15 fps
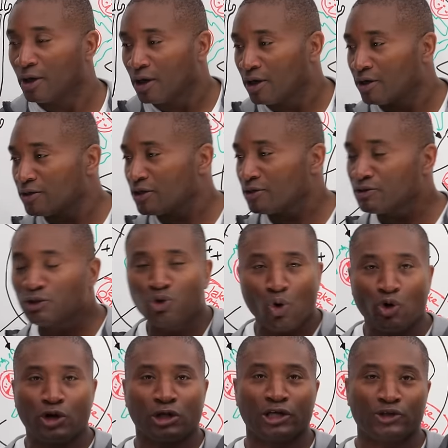And
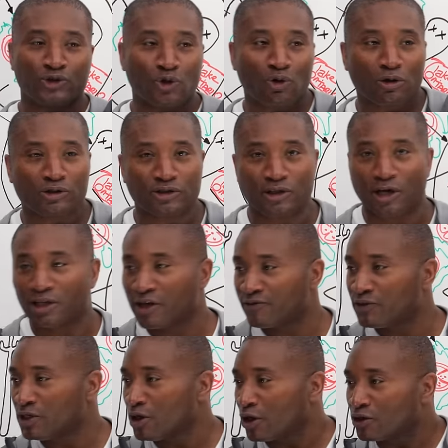locally sourced,
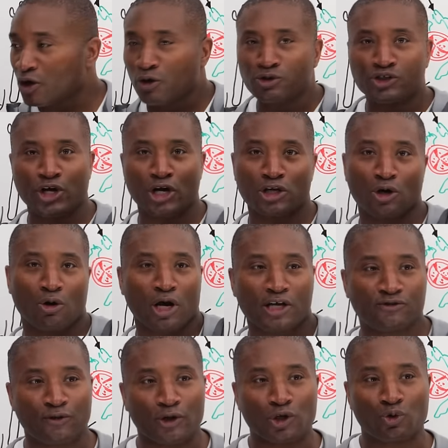that here at Ontario
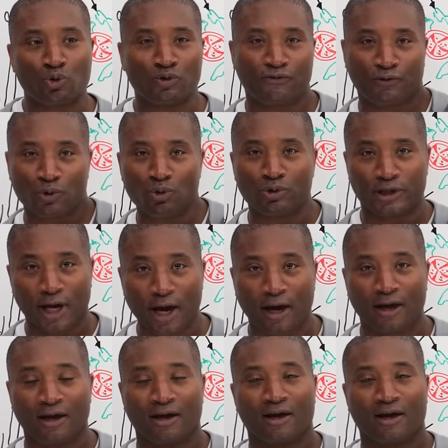has very good food, yeah.